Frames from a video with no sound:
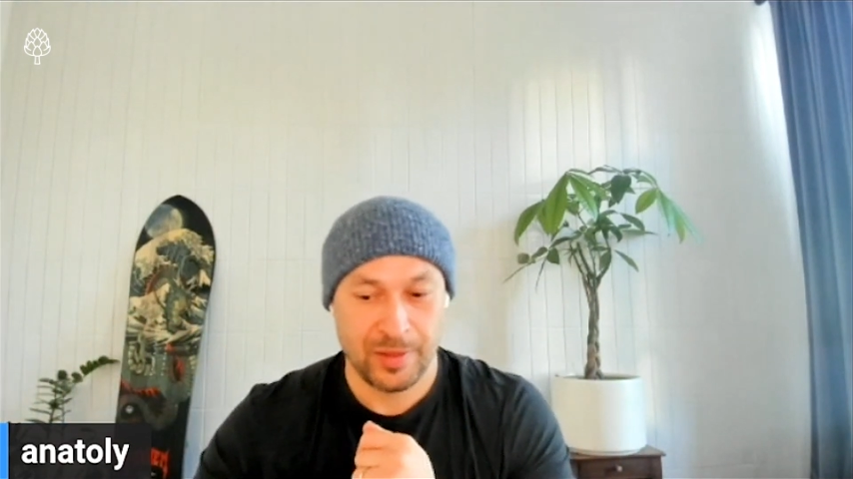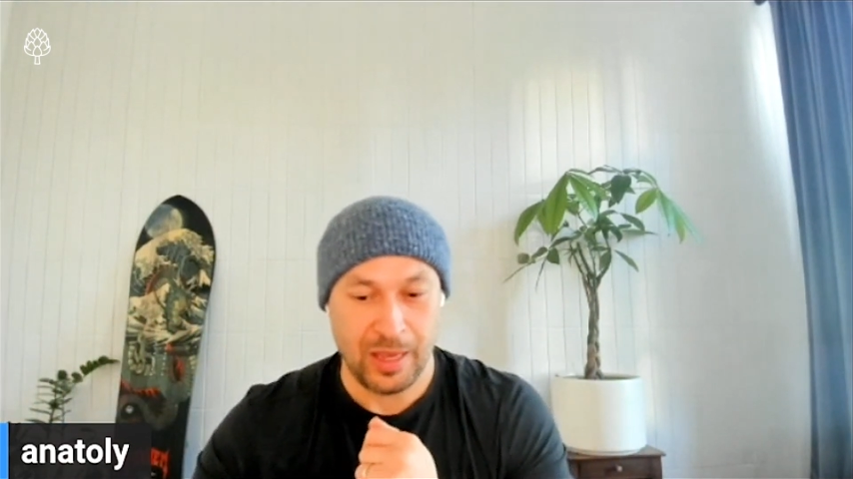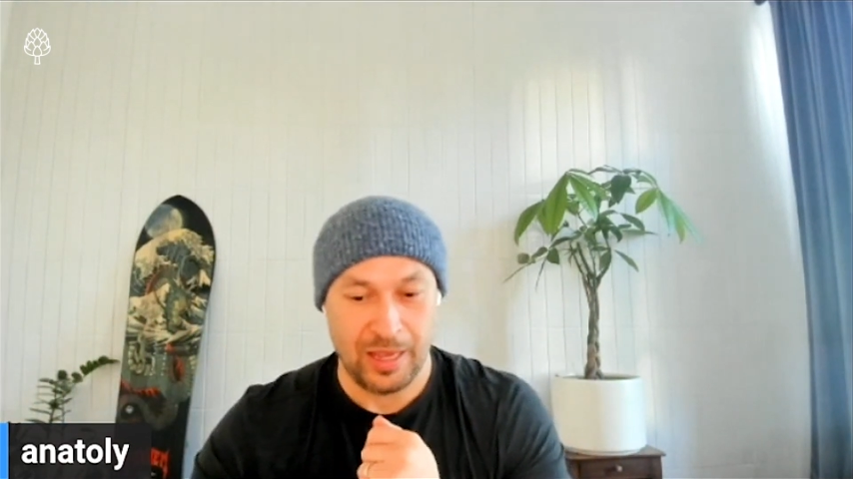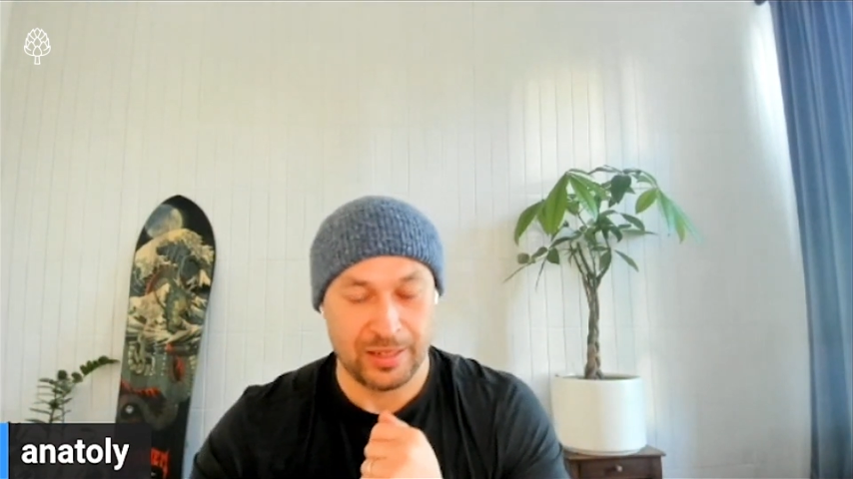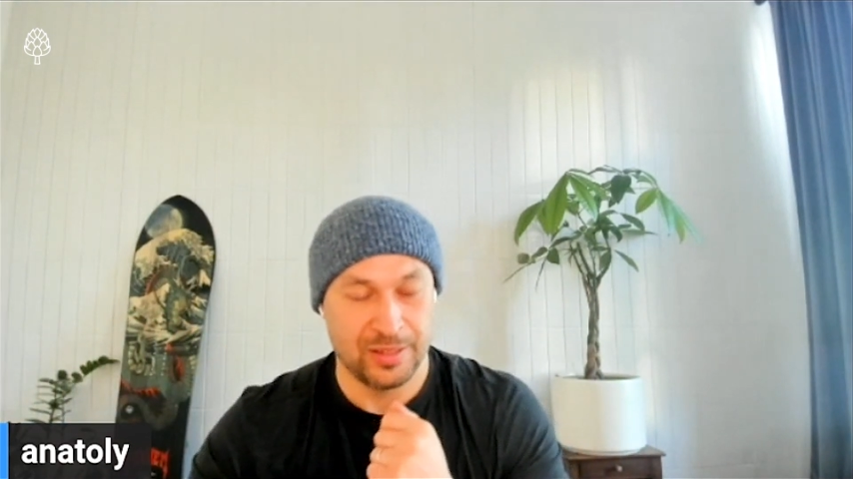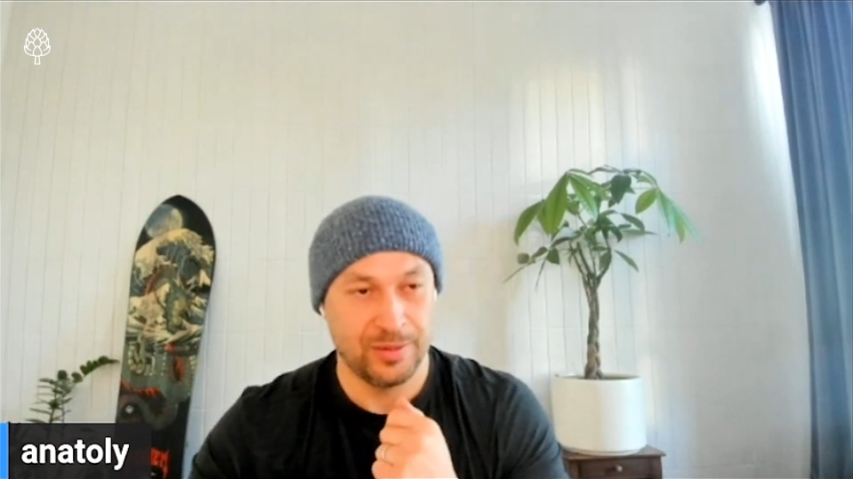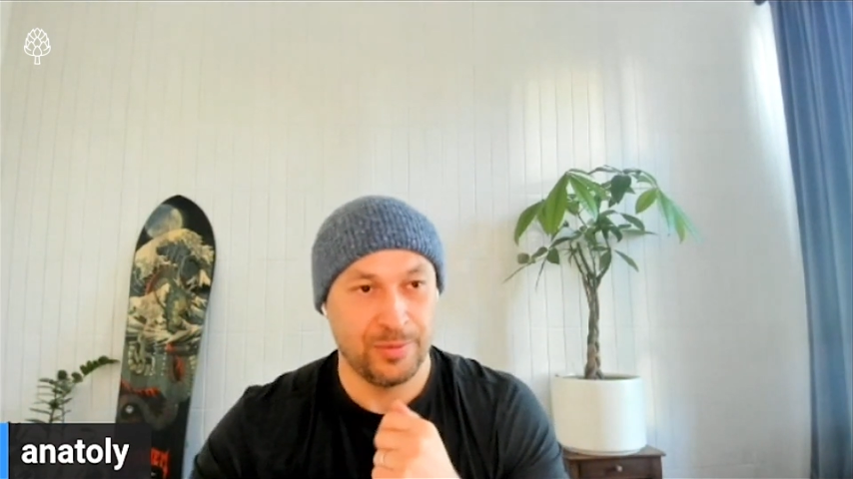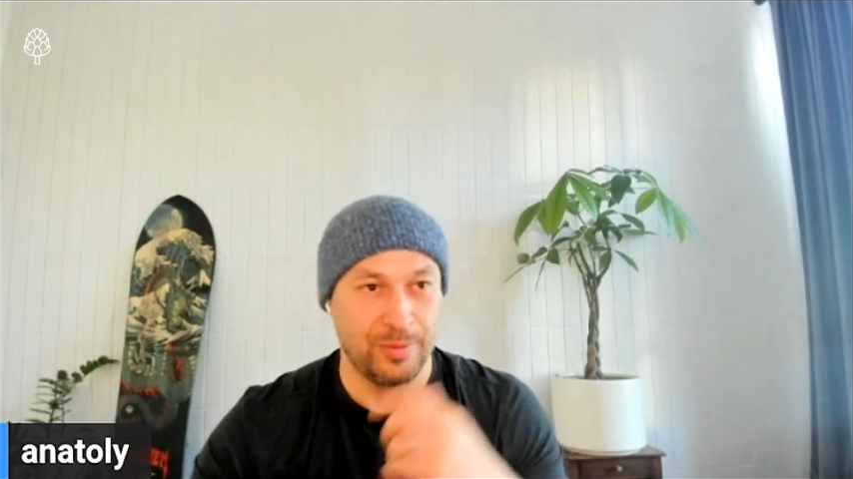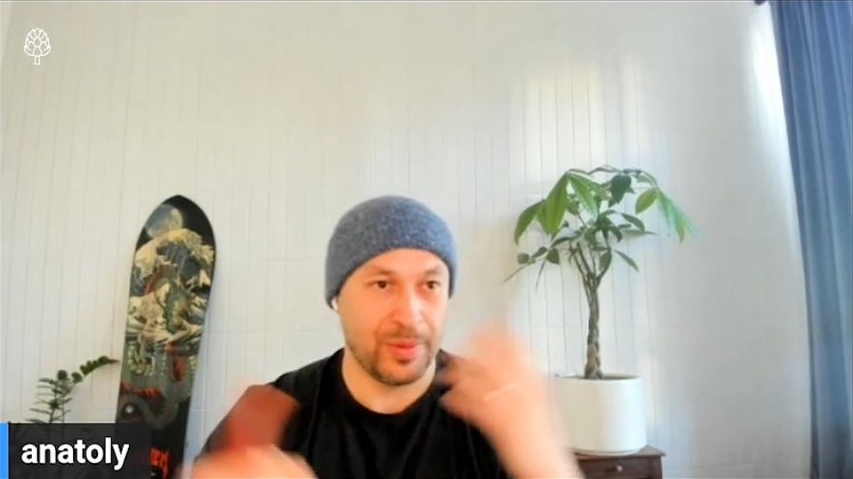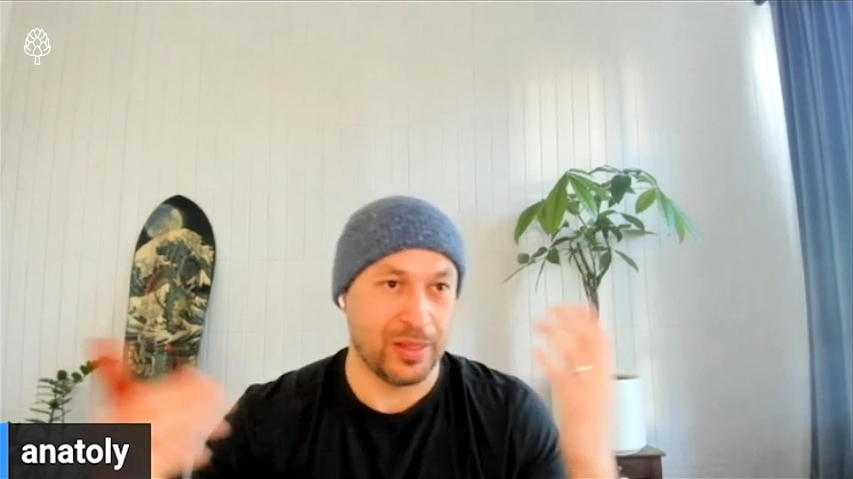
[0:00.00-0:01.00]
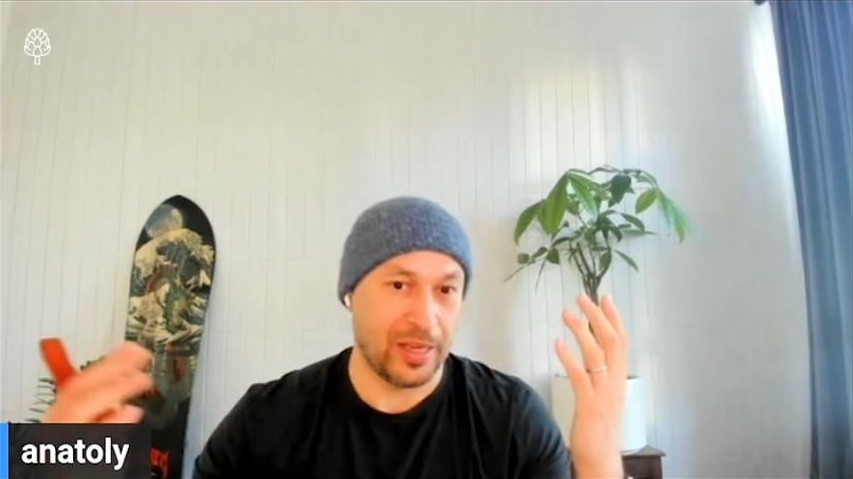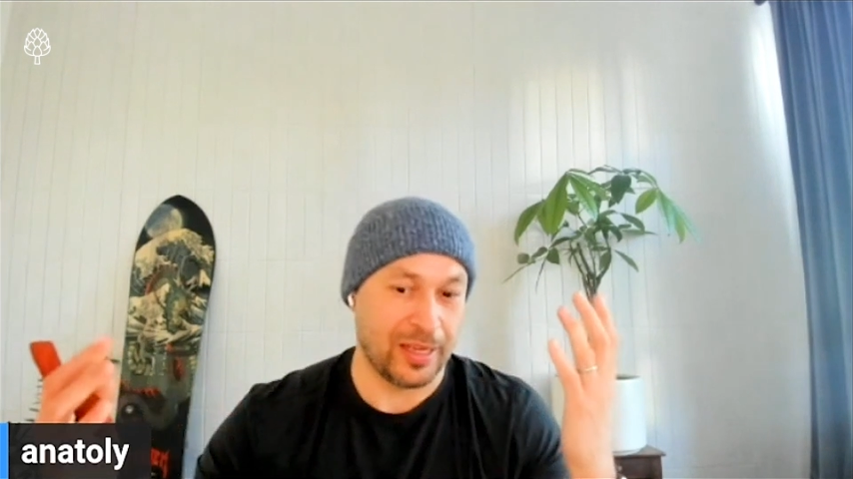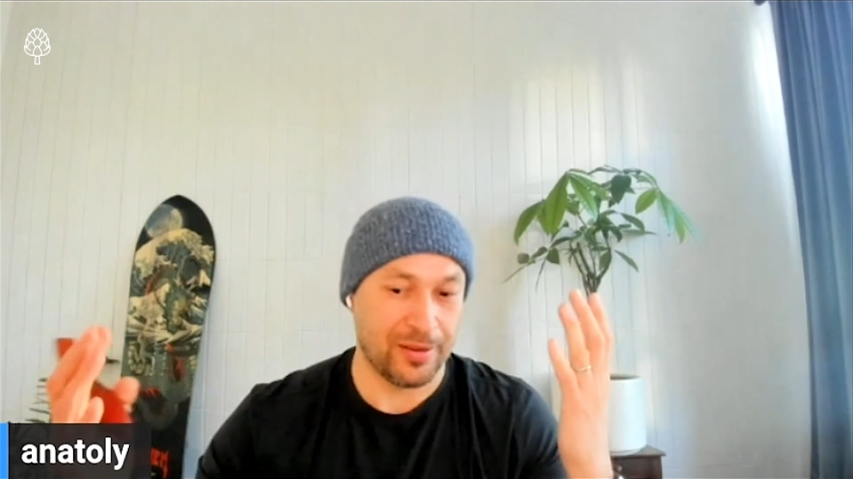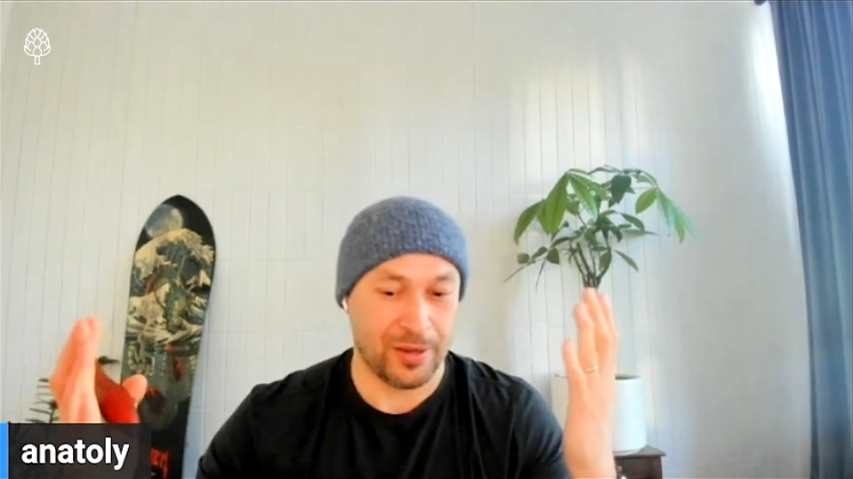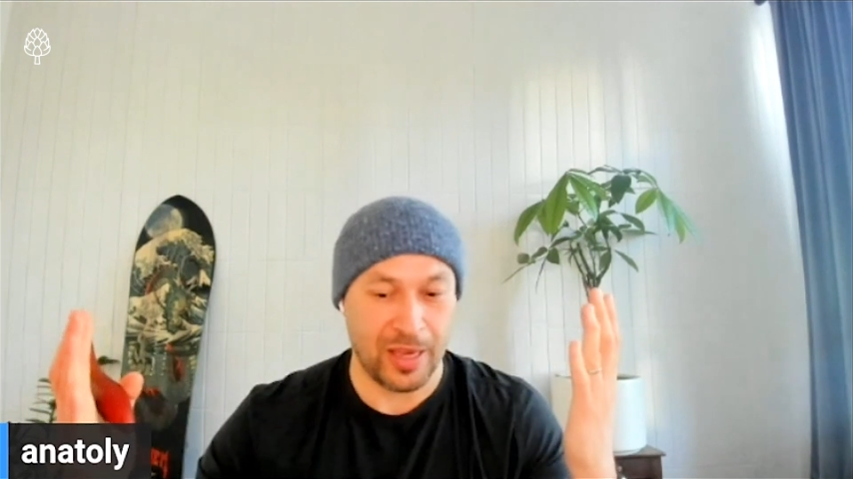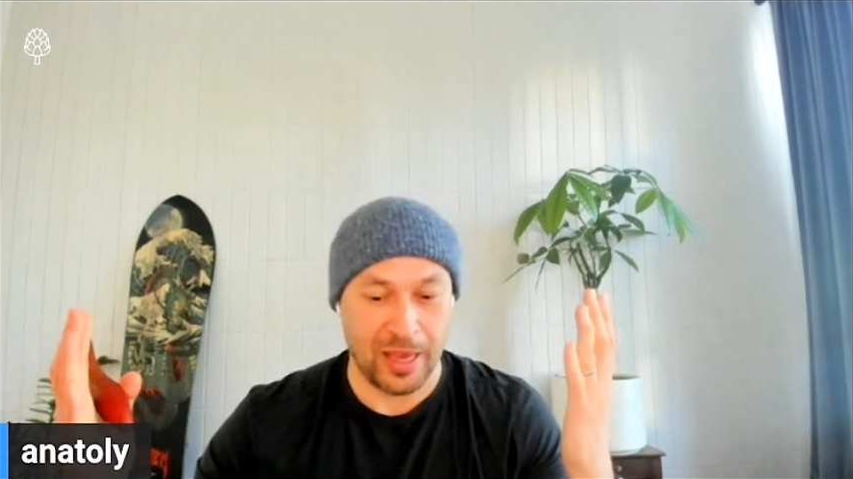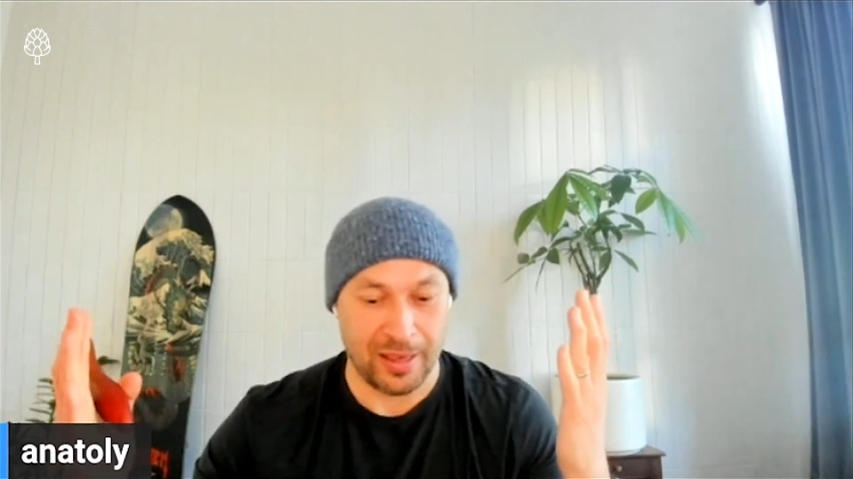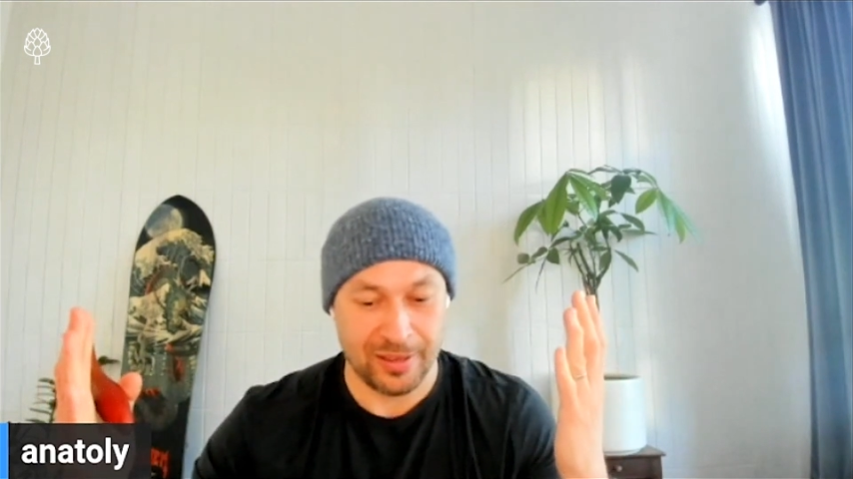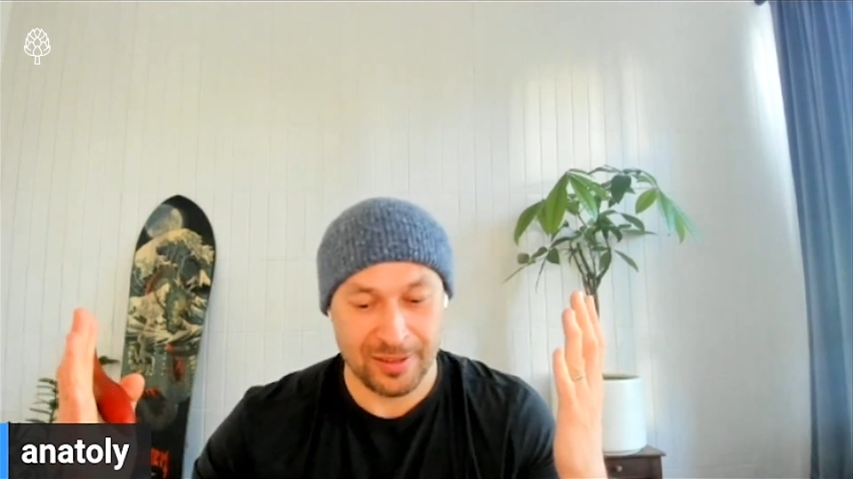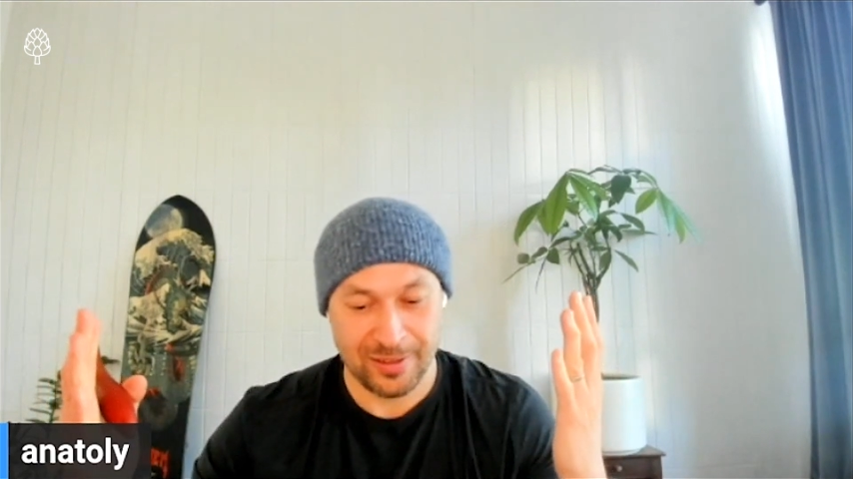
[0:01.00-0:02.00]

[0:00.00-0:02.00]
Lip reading: and we'd be like, okay,